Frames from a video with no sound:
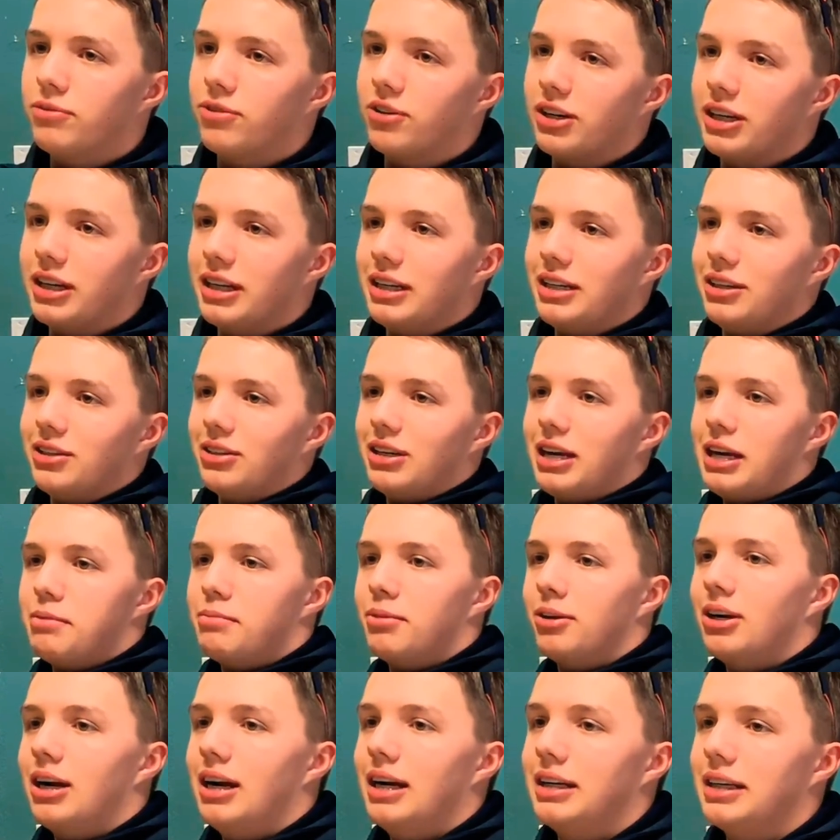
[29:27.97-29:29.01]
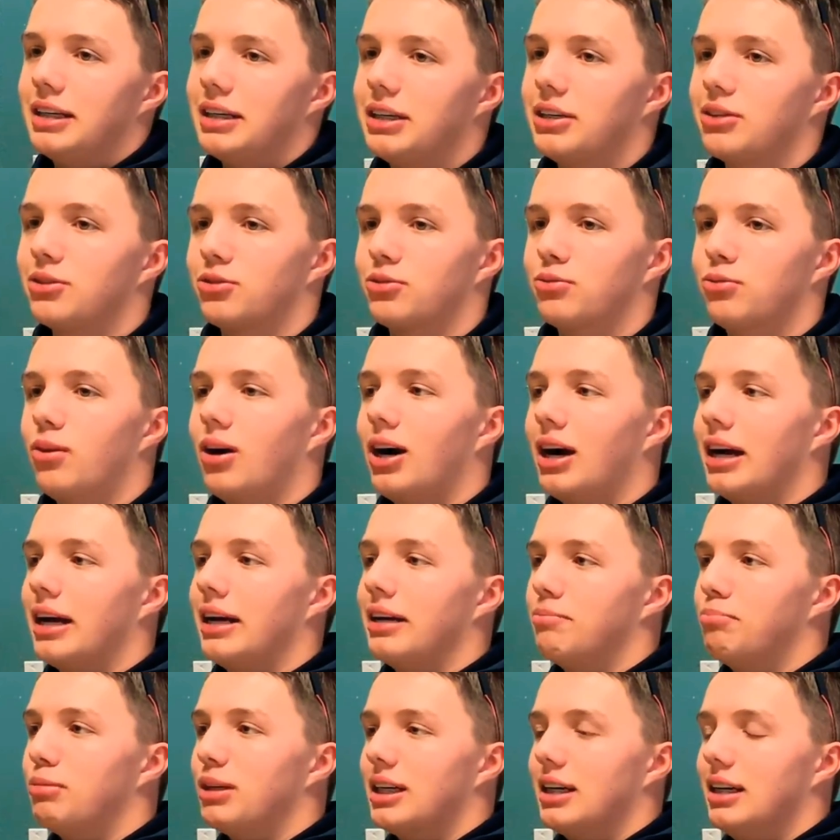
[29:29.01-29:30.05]
For hitting your neighbor, and here's
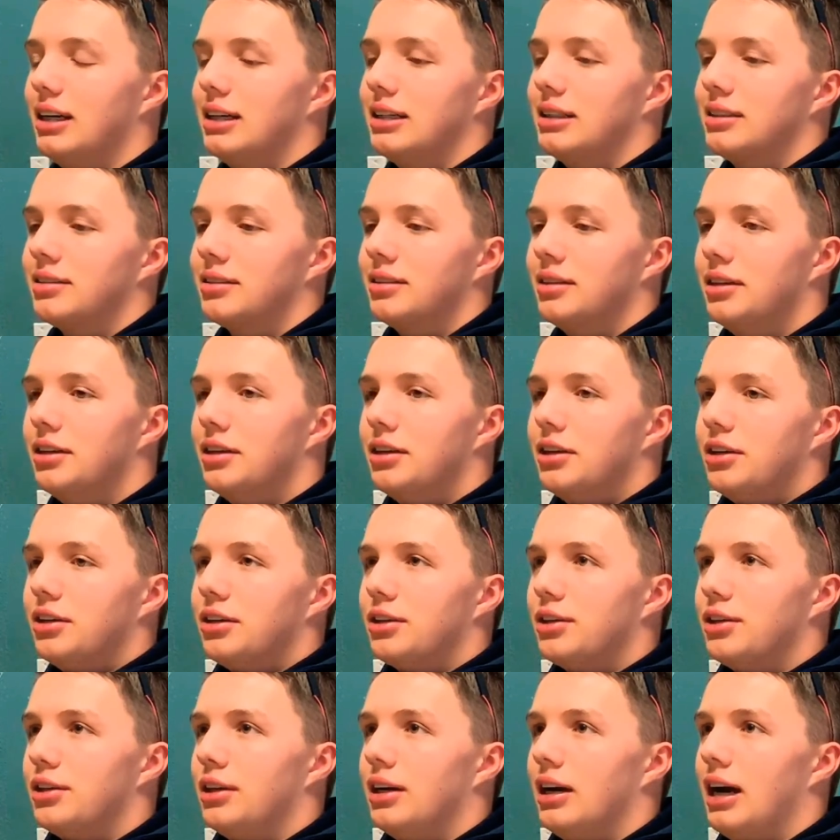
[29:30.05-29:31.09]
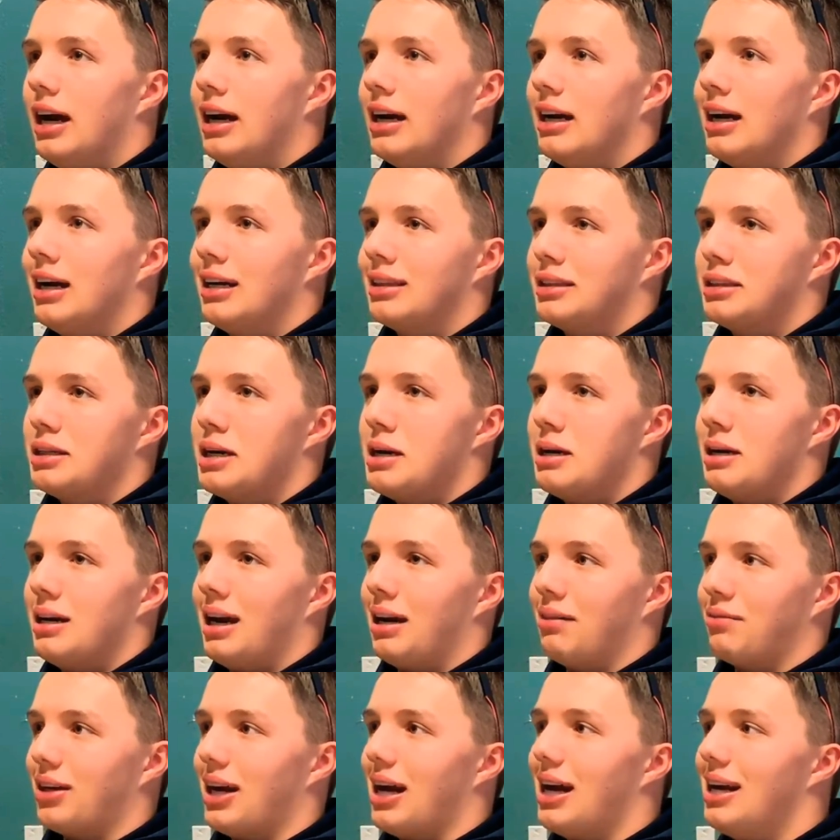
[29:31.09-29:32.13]
why. Because at that,
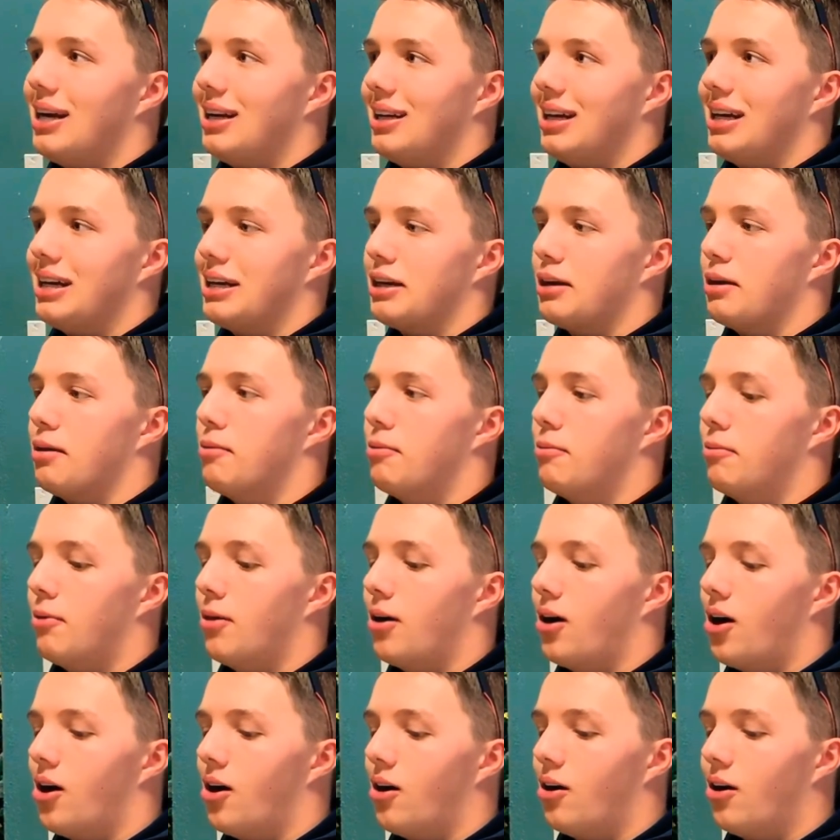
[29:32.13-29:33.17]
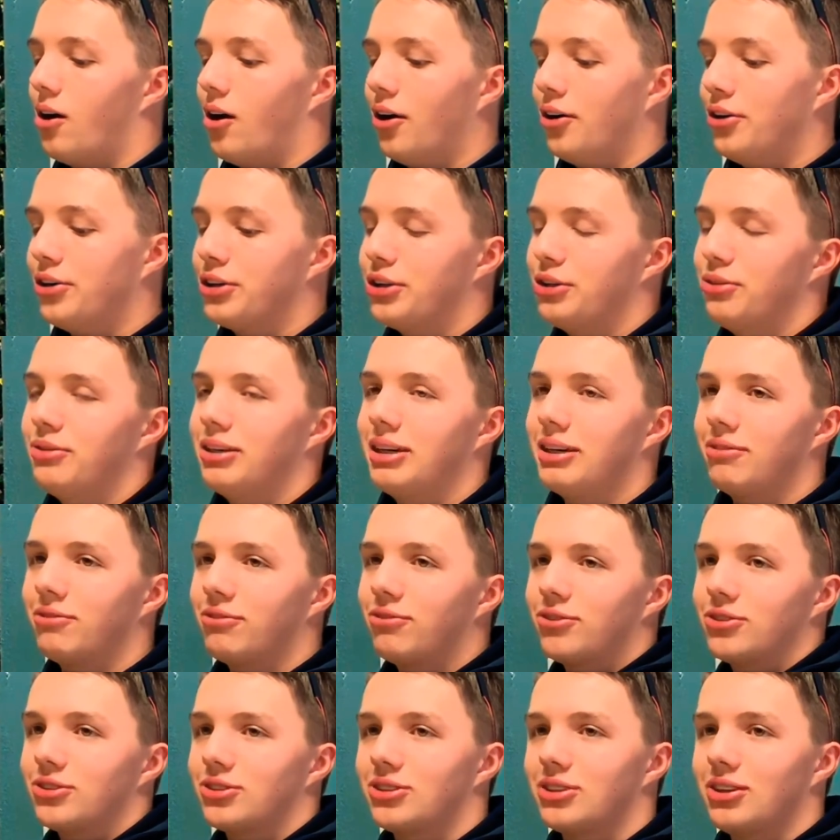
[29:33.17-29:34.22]
I'm kind of like arguing
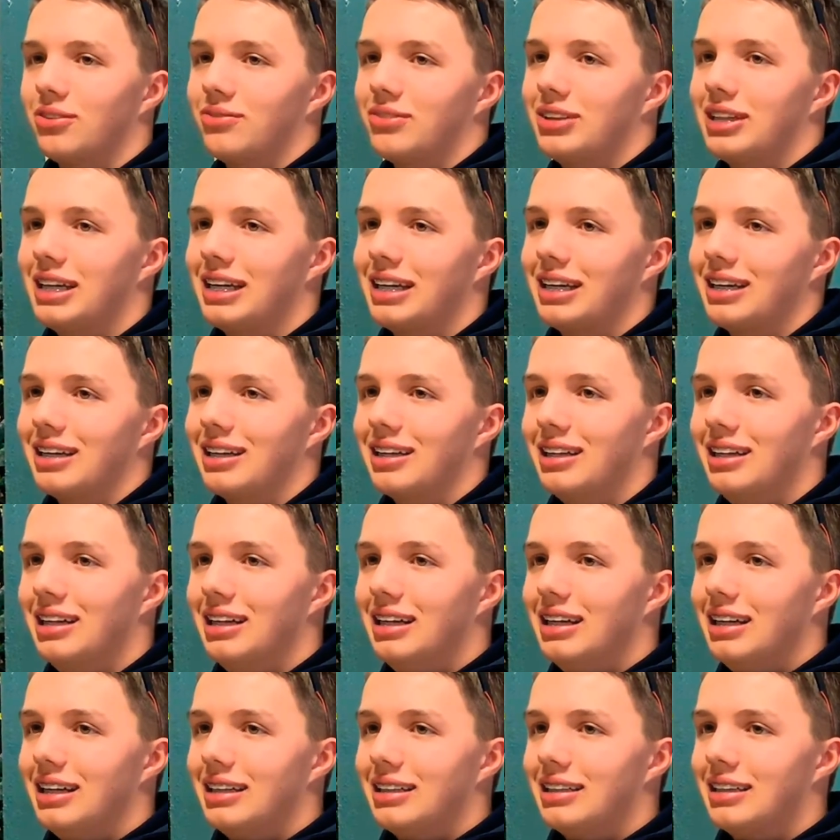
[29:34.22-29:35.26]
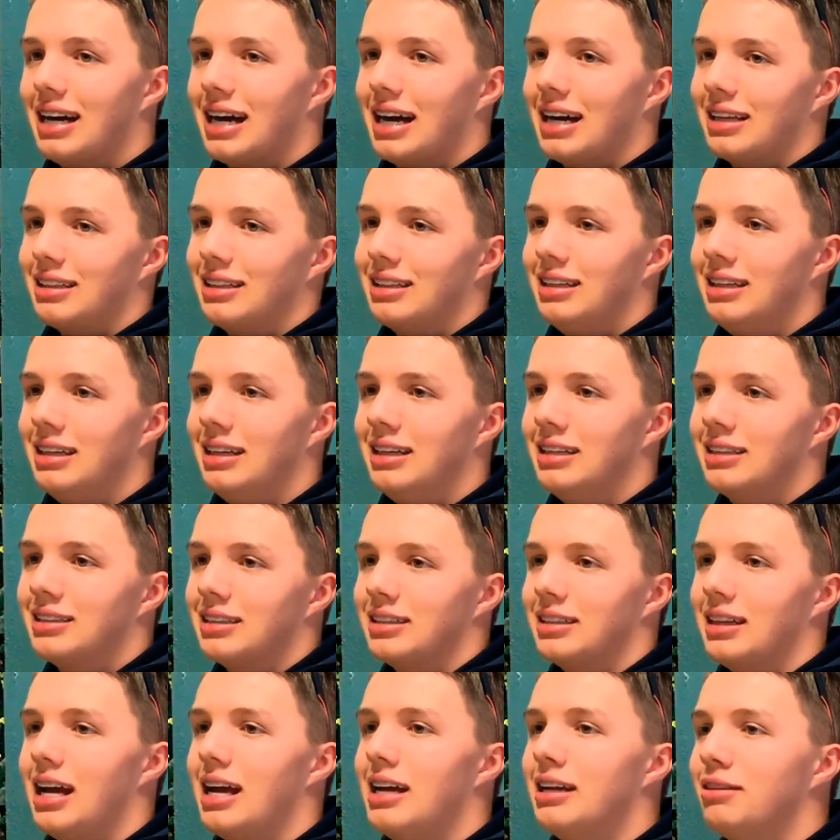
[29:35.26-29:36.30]
for something that
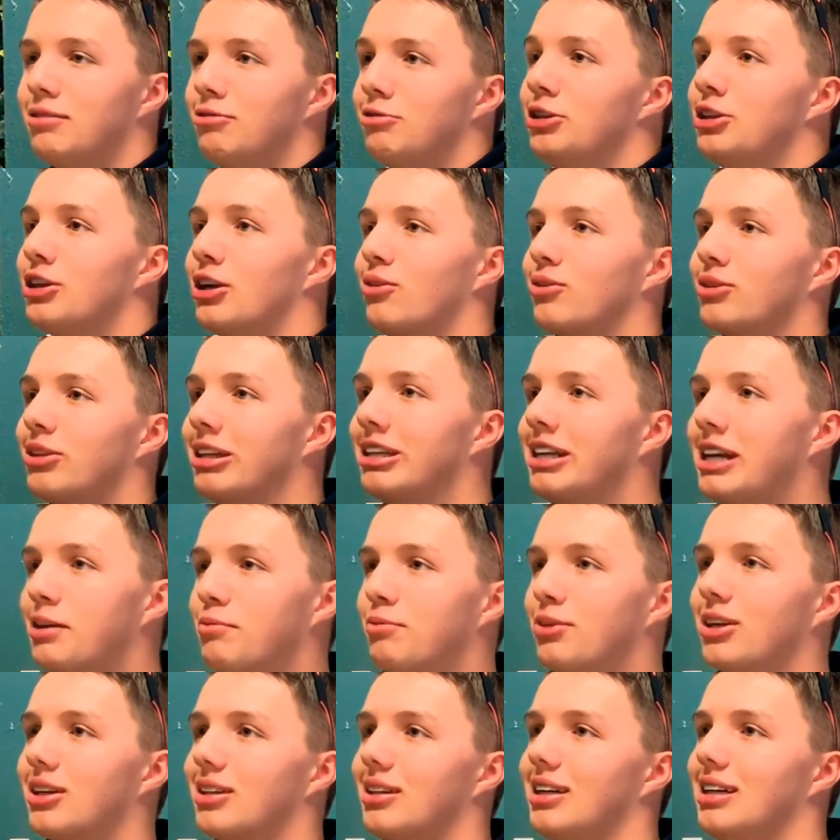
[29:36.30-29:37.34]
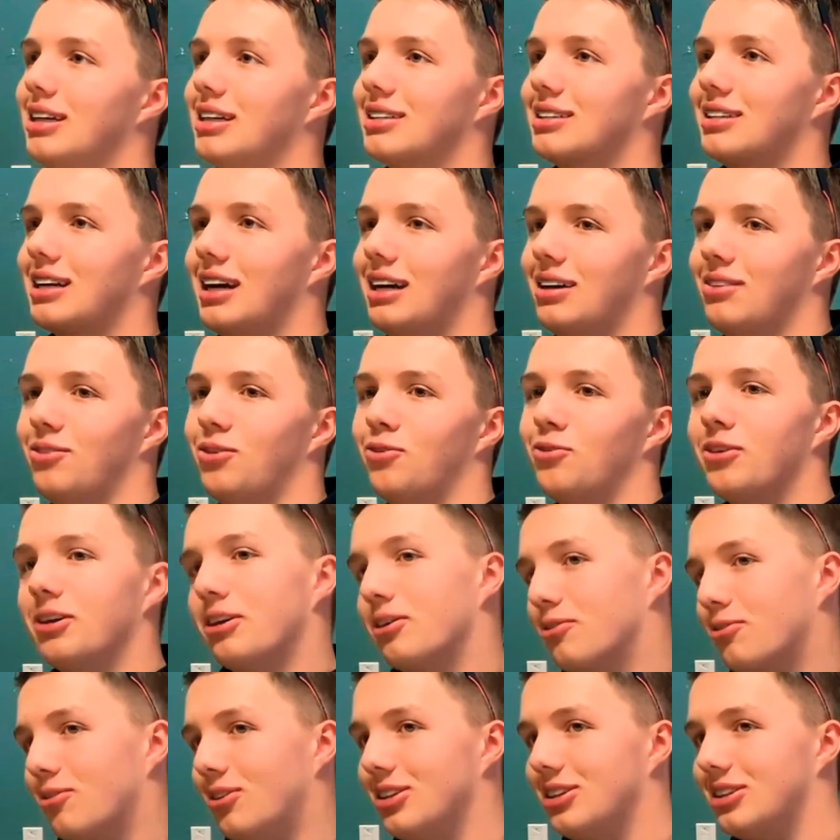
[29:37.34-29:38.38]
isn't, and the neighboring thing is kind of a
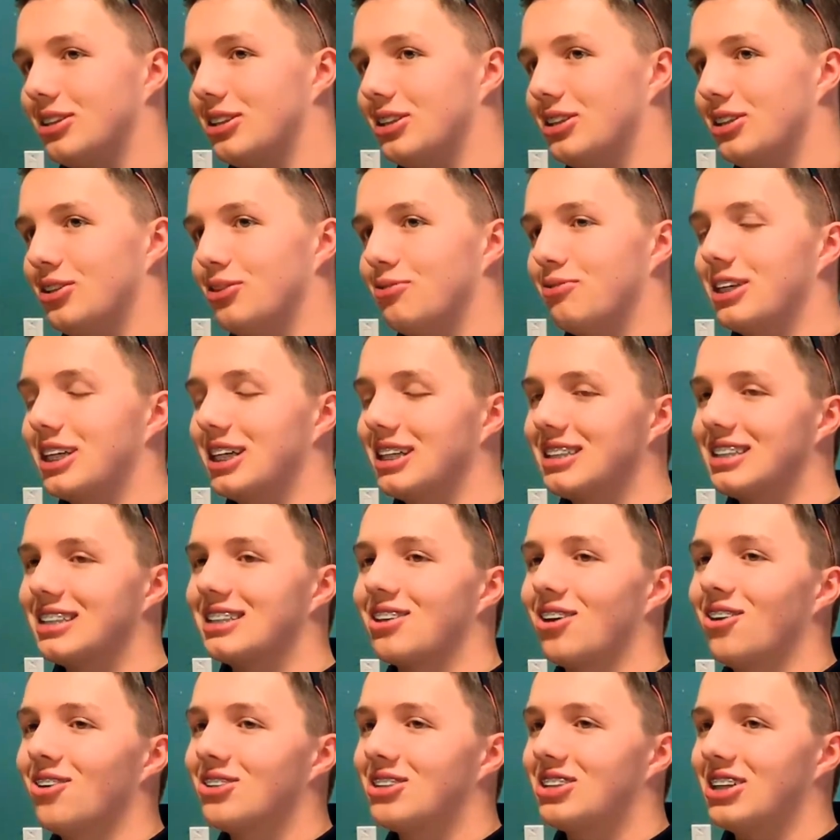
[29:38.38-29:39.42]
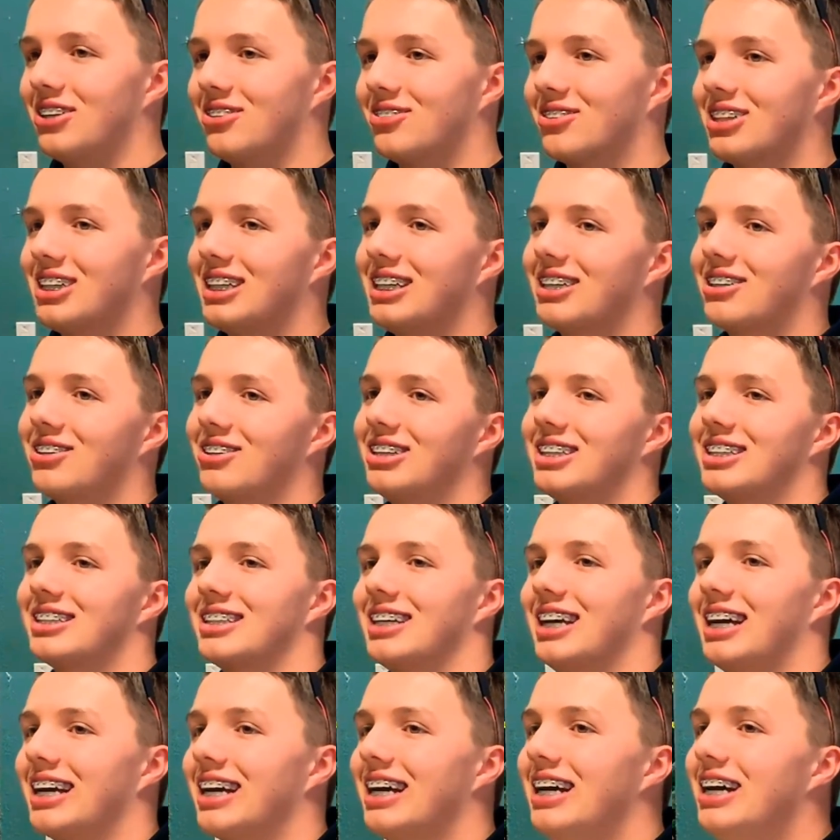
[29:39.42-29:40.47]
weird one to do, because it's all generally agrees like,